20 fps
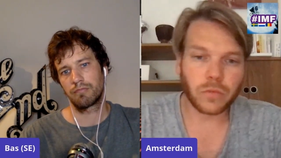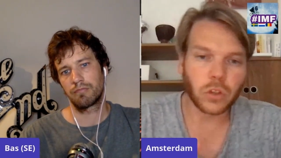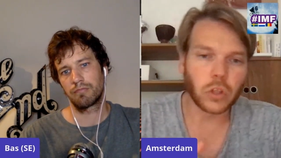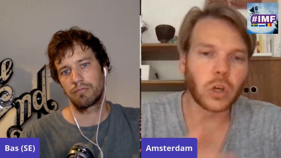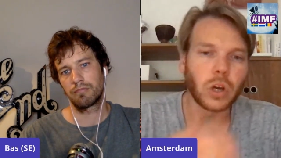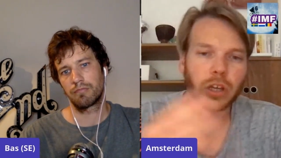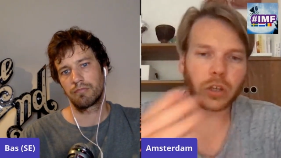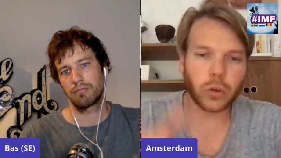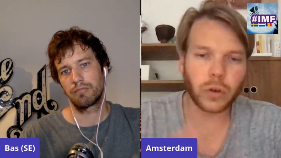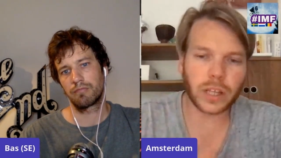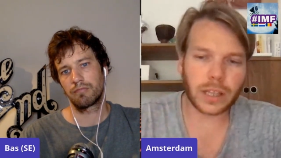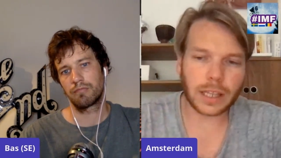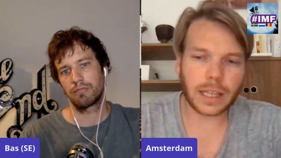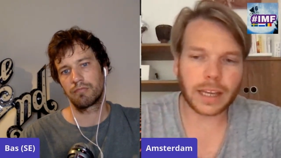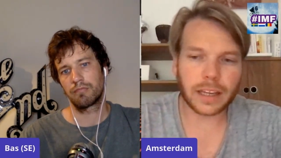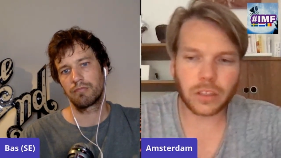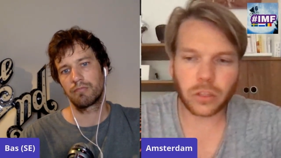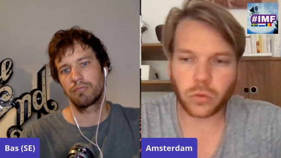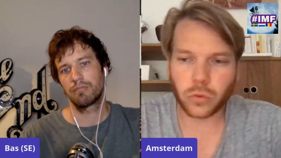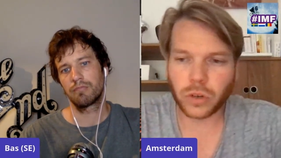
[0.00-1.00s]
Speaker 1: you you had
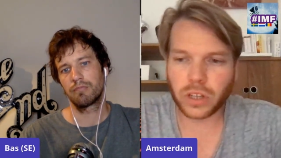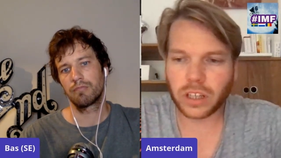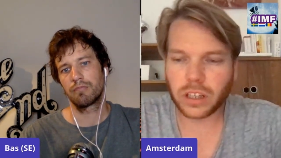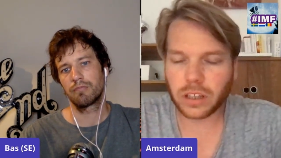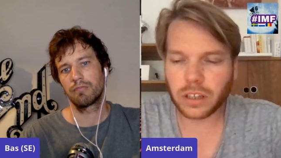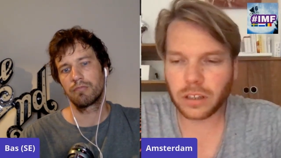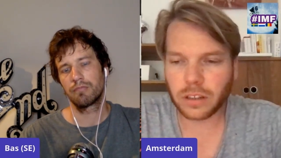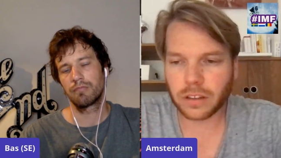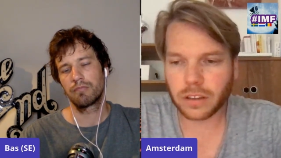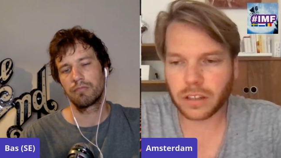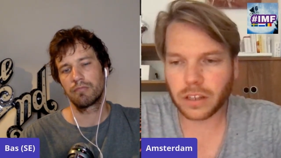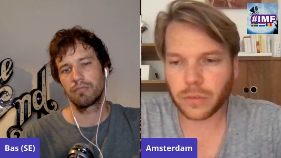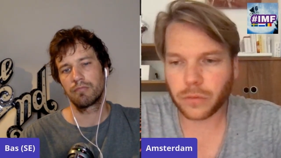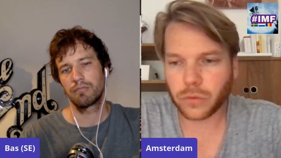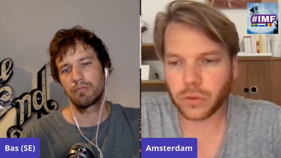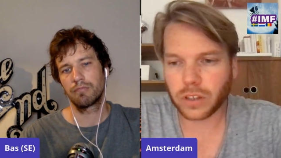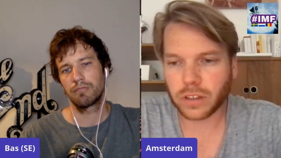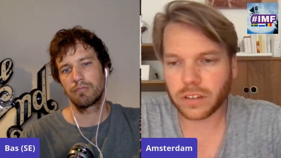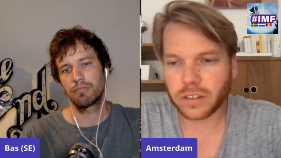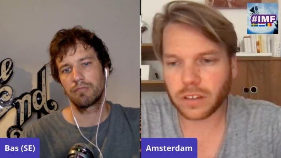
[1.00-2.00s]
like three
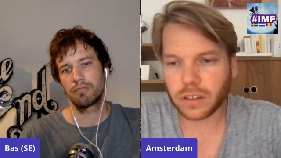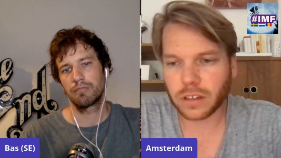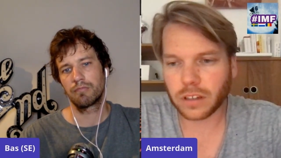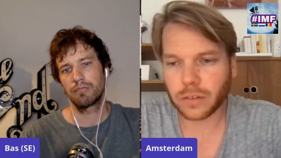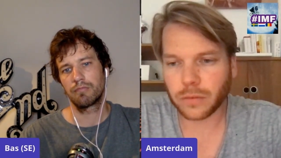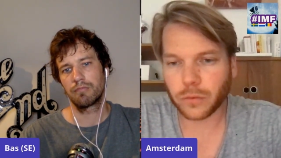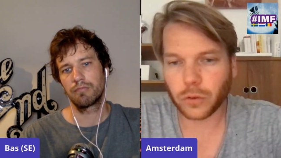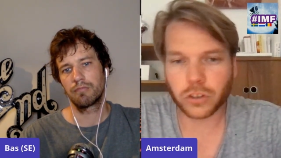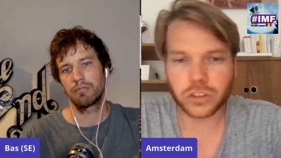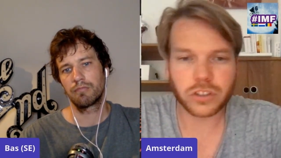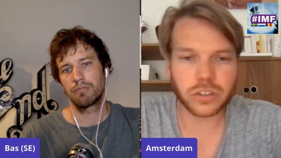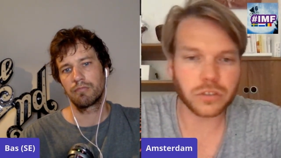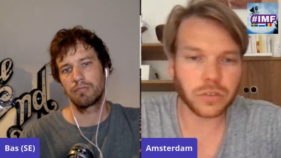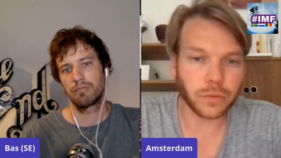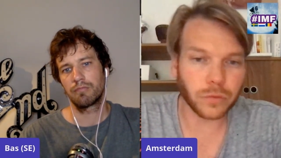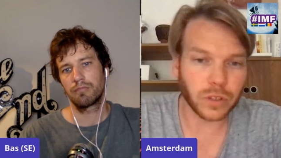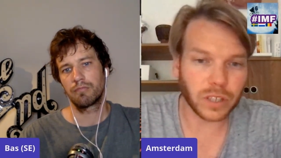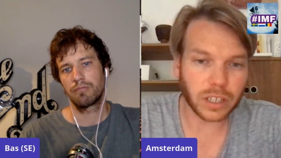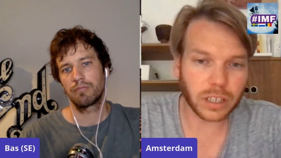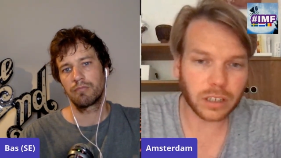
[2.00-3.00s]
different uh,
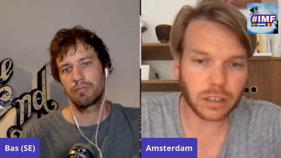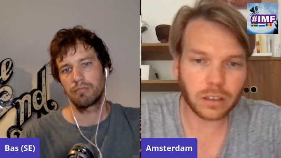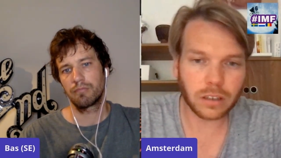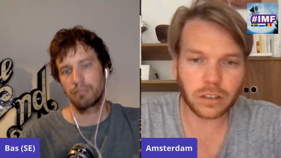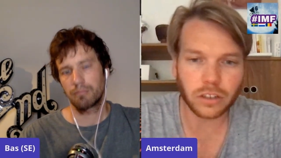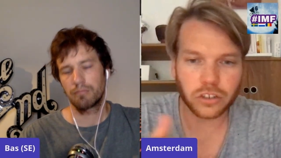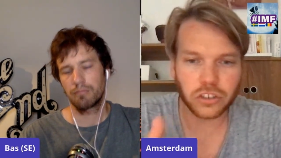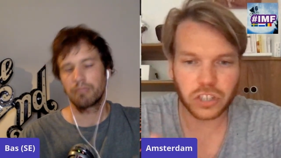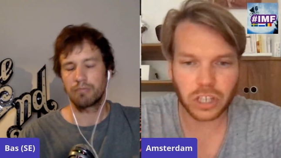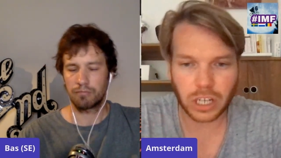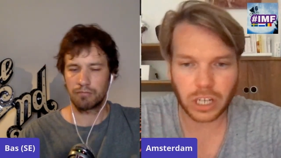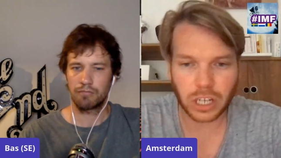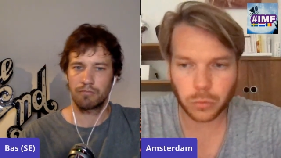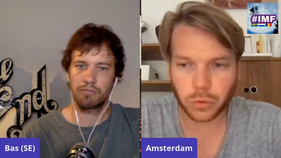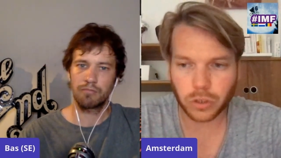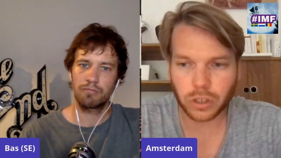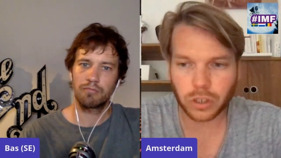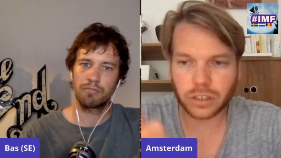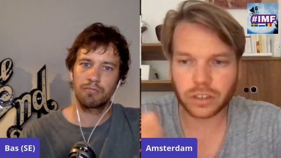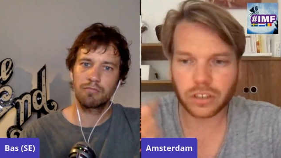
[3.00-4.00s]
versions of Wiren: the
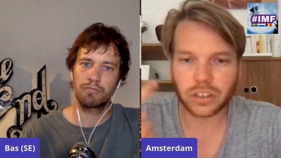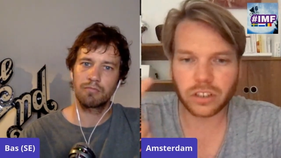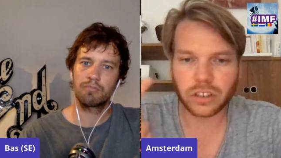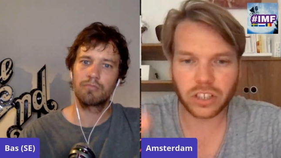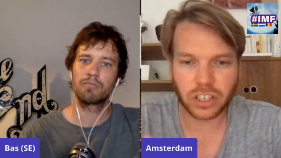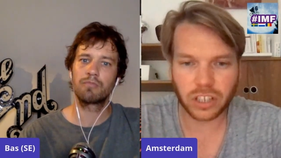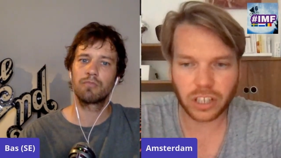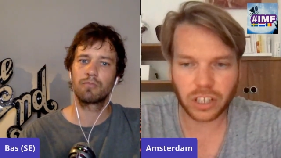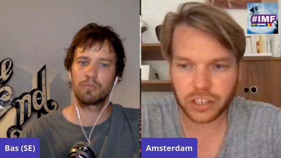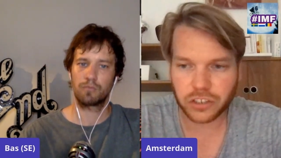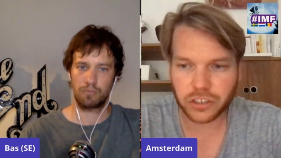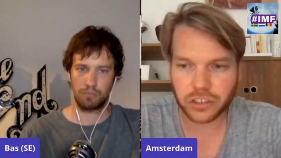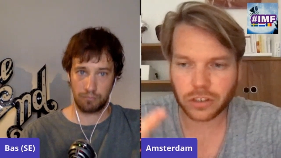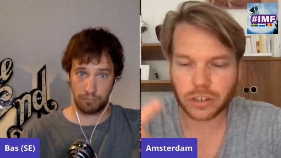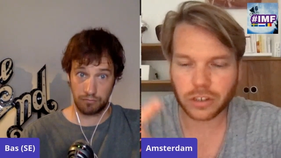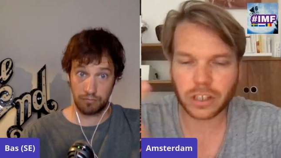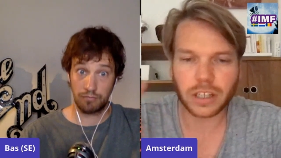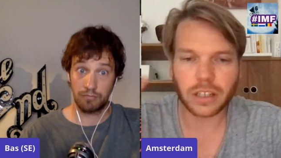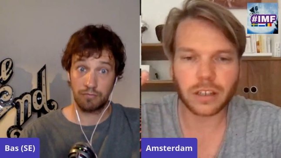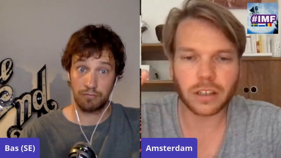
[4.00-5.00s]
child one, the
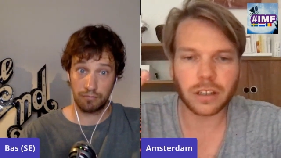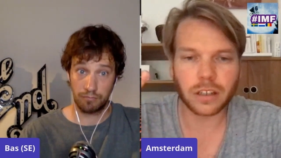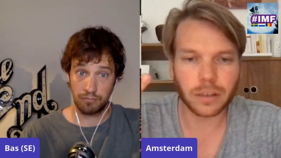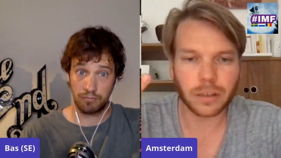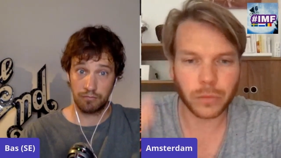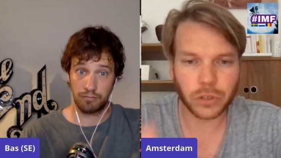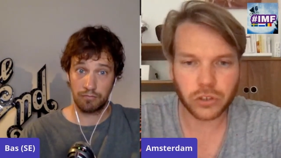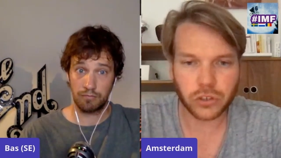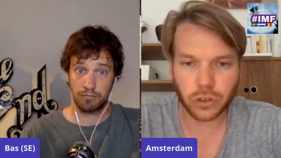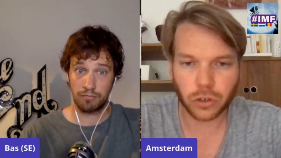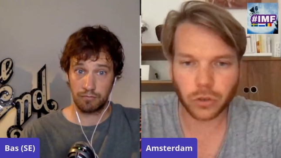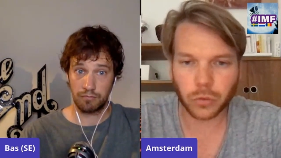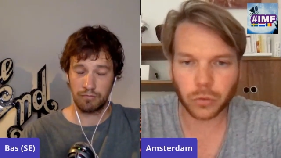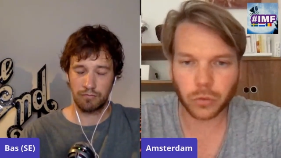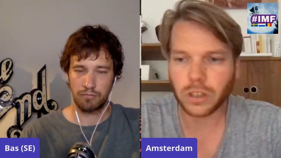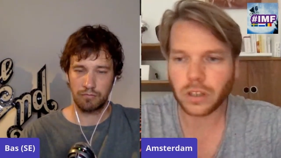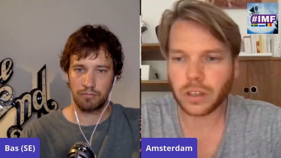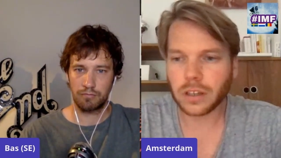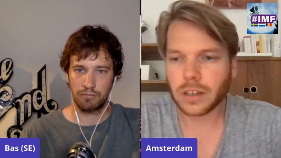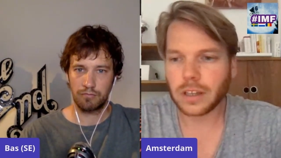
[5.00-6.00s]
teenager, and the
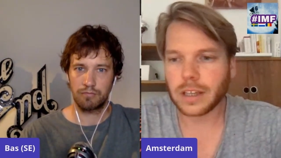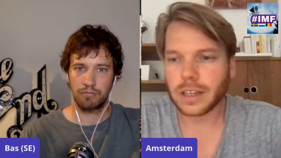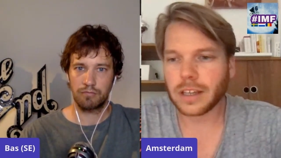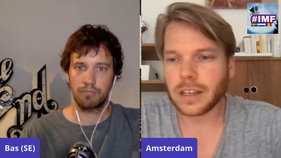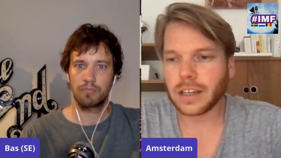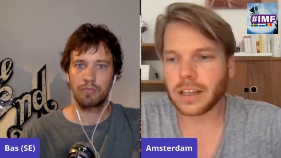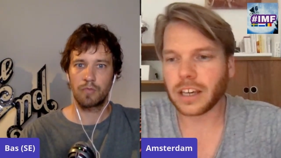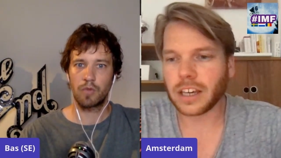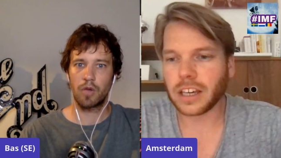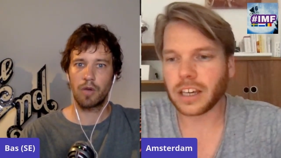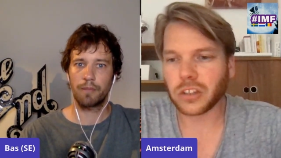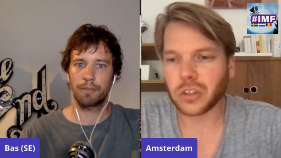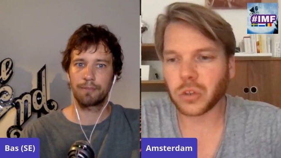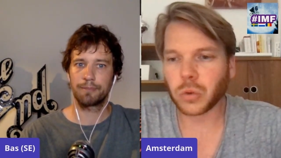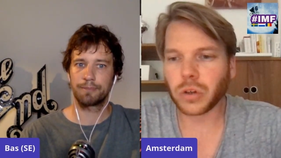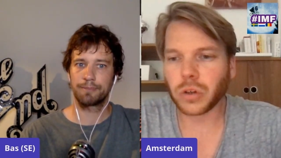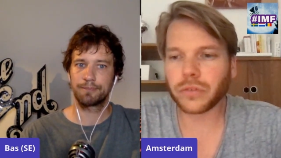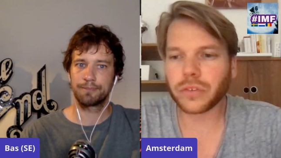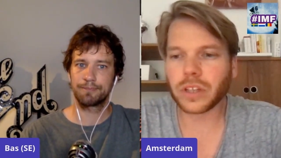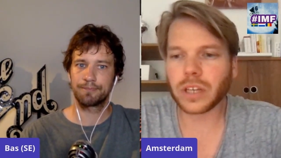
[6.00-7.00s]
mature one. Yeah.
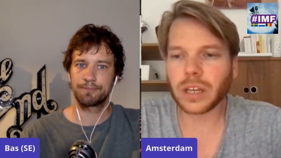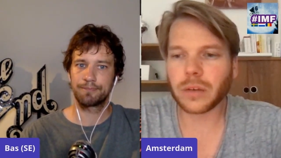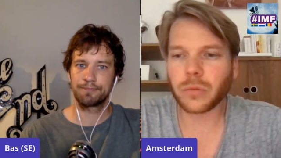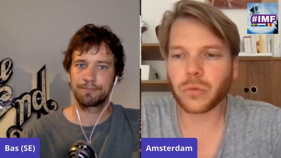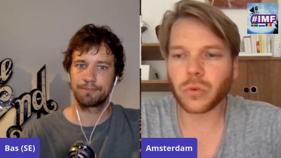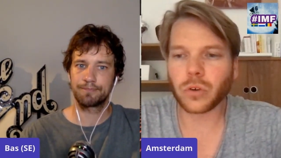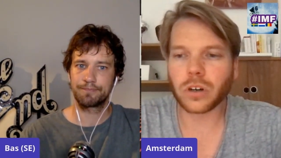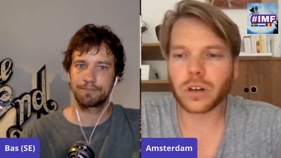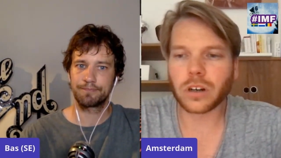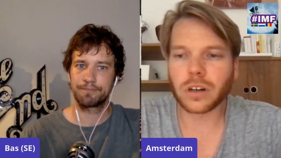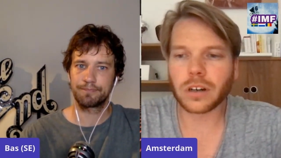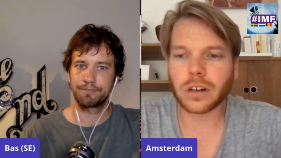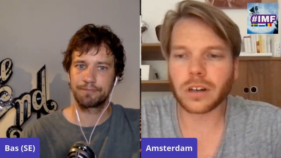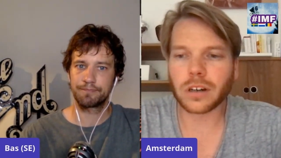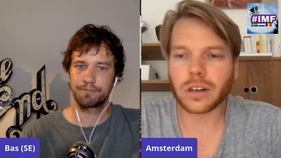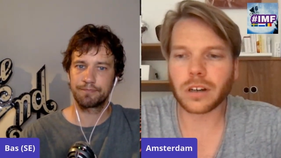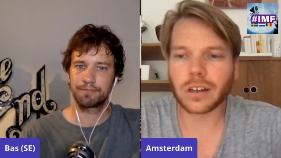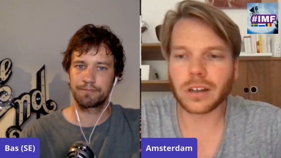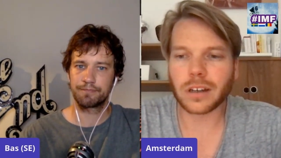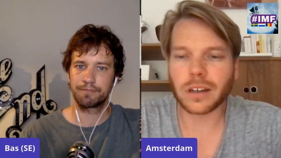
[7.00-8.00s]
And two of them
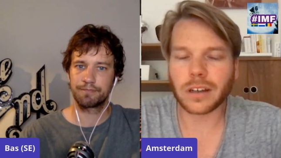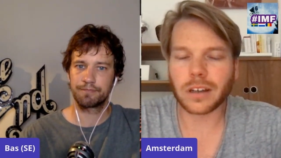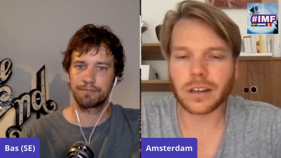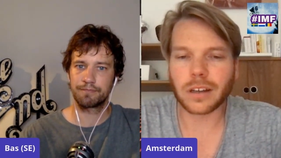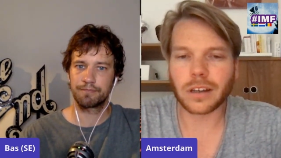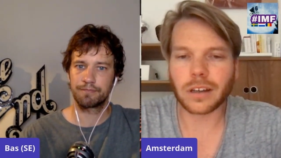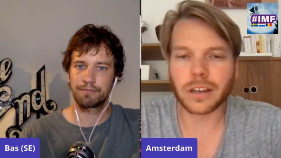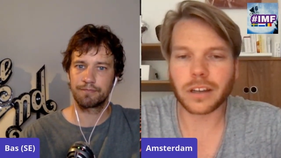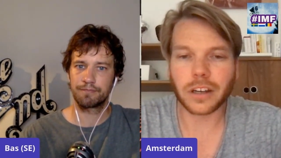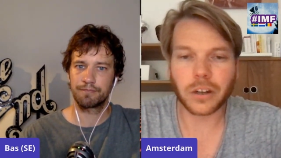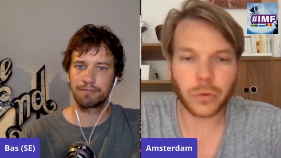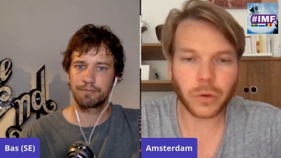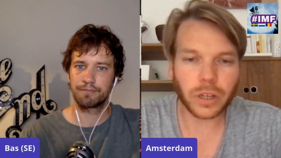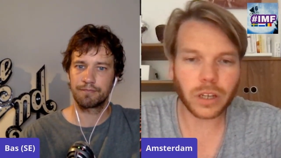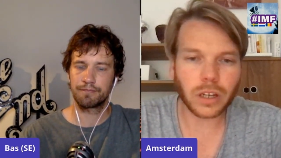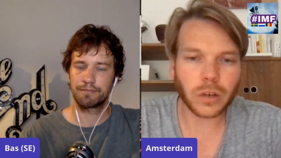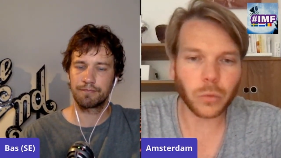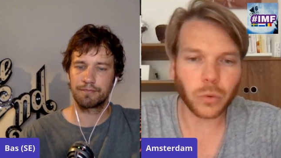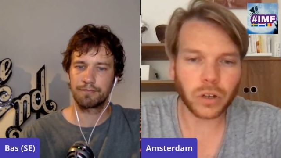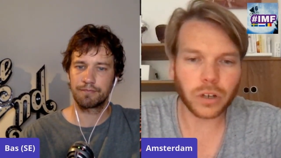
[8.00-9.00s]
were uh,
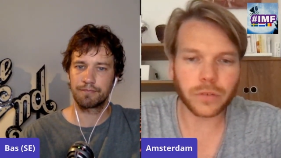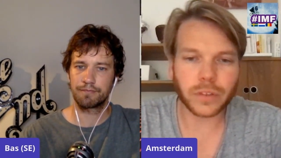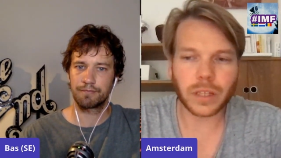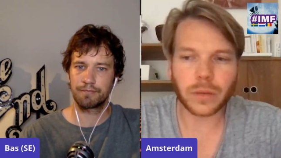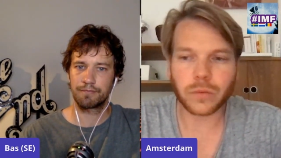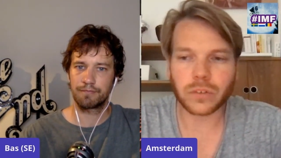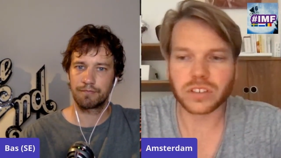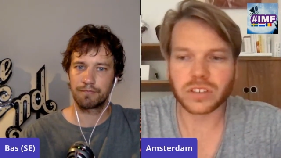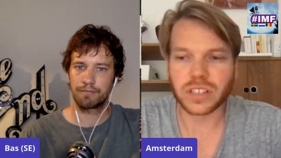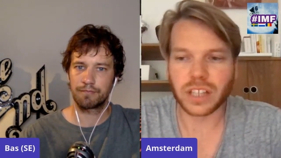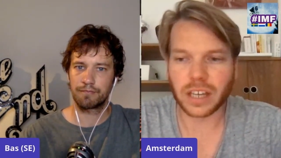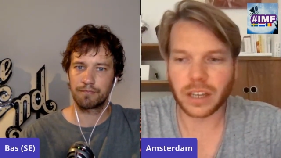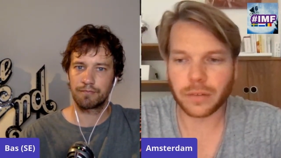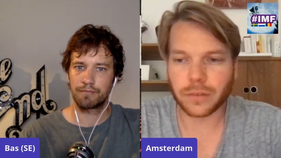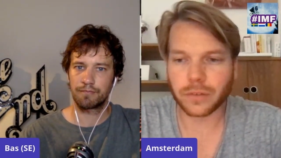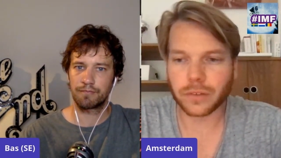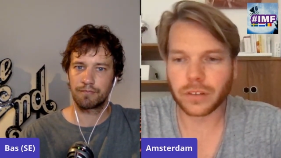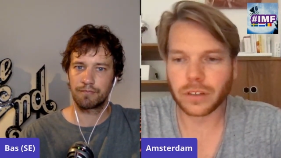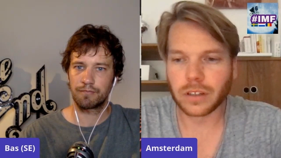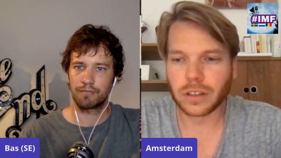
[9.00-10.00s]
hearing, and one of them was
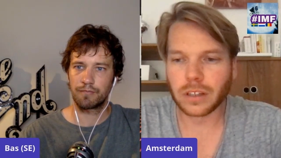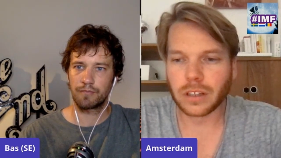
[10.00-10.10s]
deaf.